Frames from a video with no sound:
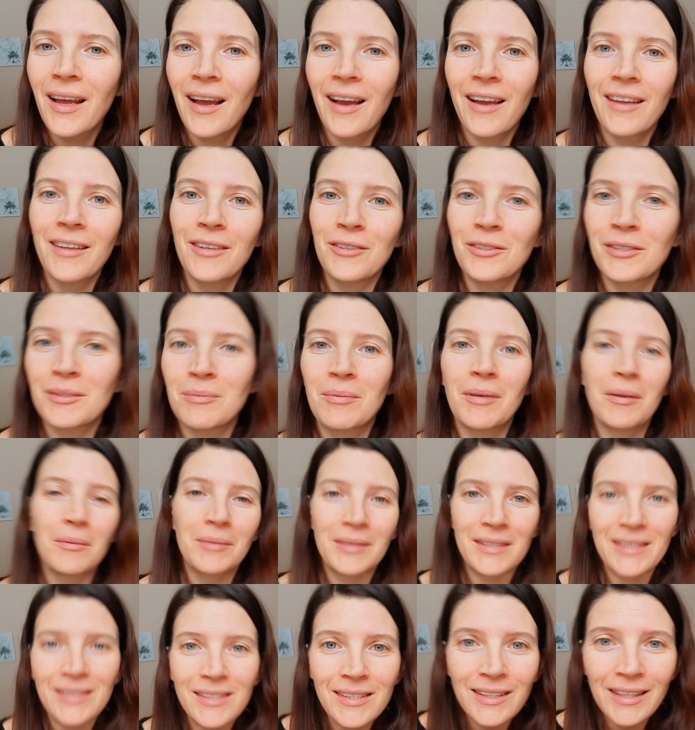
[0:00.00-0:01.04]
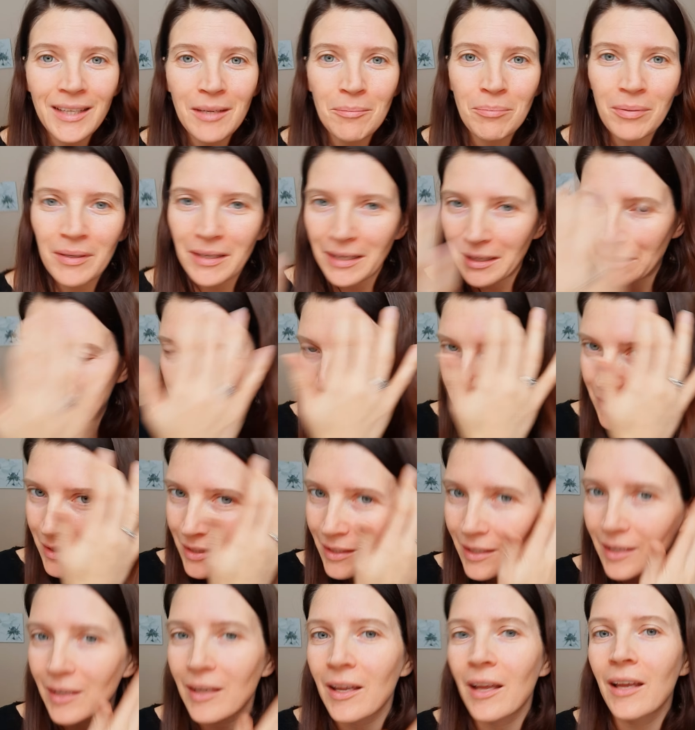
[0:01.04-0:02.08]
I used to be able to sleep and I used
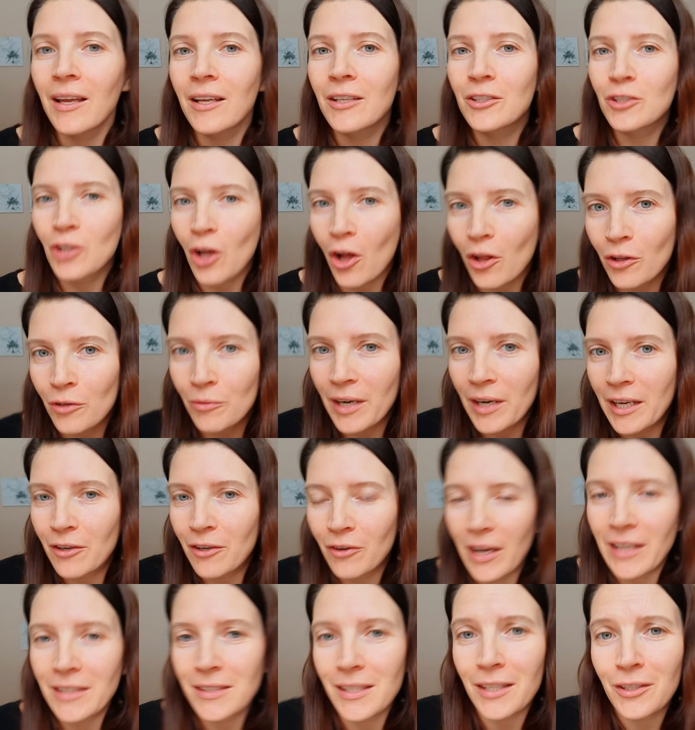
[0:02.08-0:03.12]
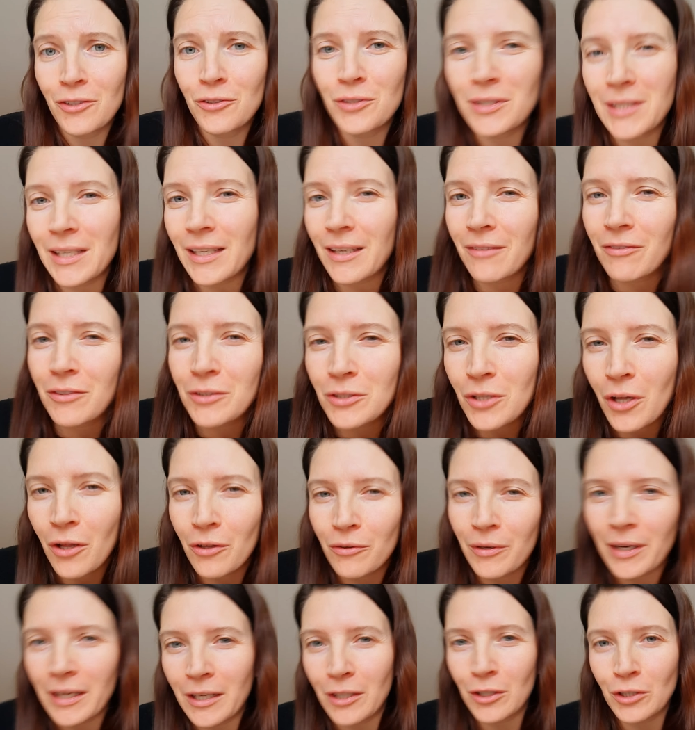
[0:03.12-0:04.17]
to tolerate grains. I used to even
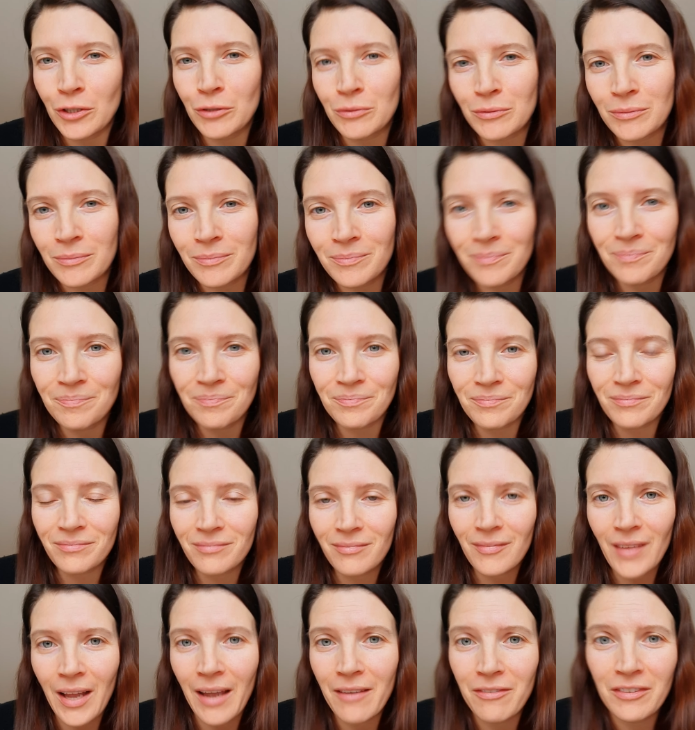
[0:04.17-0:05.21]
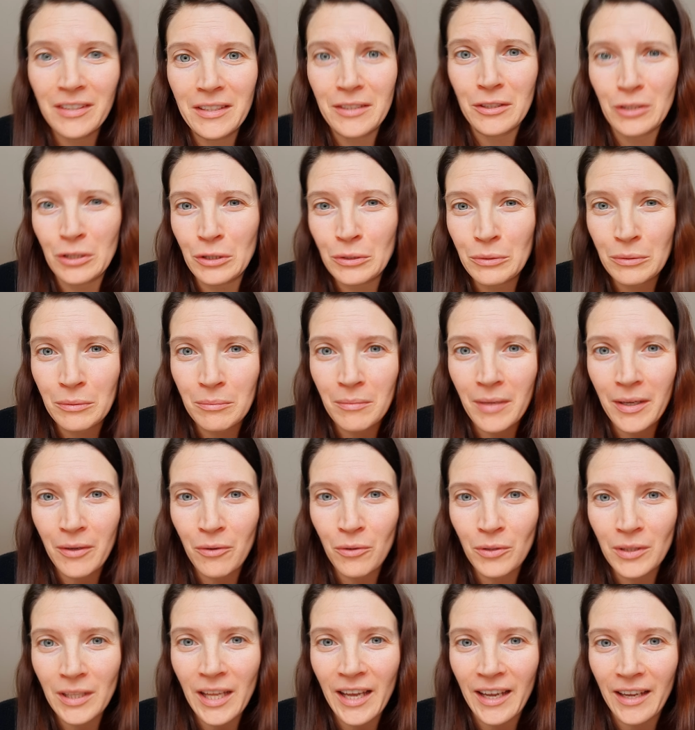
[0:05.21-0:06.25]
tolerate gluten. I've eaten gluten my
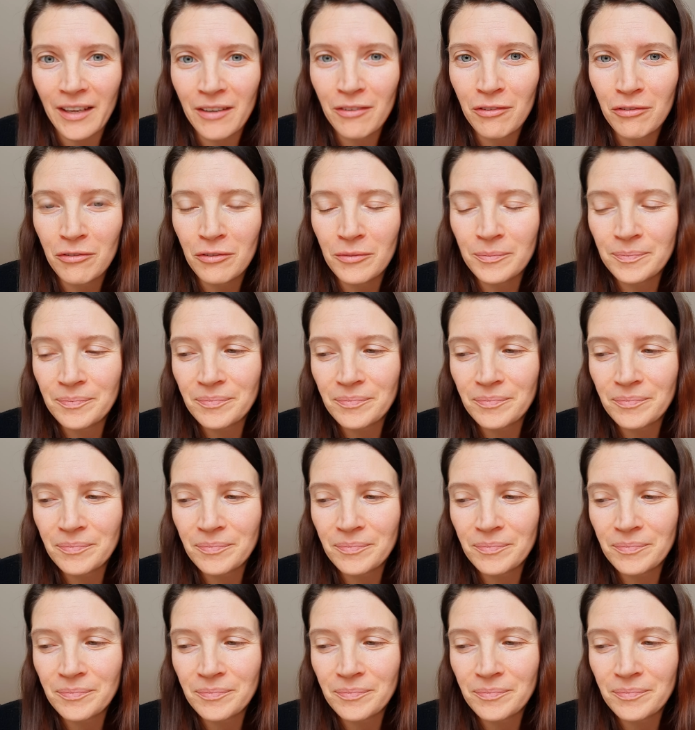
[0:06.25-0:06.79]
whole life.